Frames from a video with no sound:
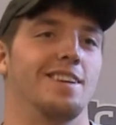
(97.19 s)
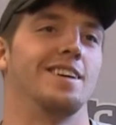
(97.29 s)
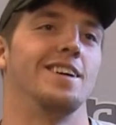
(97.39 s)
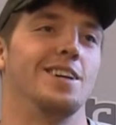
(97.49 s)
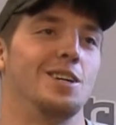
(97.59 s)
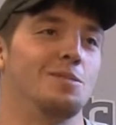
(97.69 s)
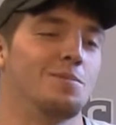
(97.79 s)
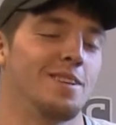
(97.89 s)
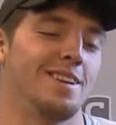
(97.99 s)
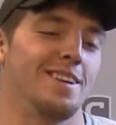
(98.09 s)
Um,
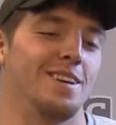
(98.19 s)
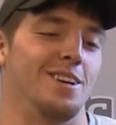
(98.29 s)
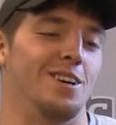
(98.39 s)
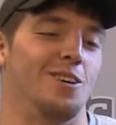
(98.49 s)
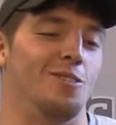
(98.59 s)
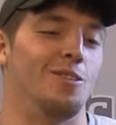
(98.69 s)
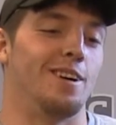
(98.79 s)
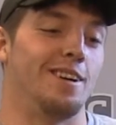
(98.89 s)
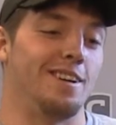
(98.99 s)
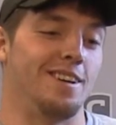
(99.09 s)

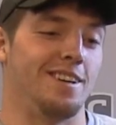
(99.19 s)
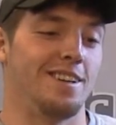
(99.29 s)
well,